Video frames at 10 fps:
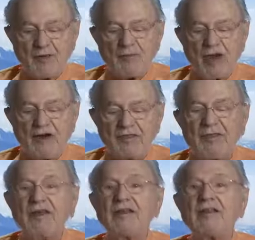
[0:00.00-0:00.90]

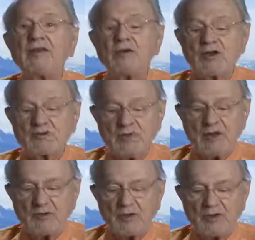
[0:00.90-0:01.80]
parenthetically to
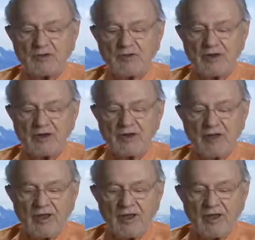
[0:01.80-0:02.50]
explain what is meant.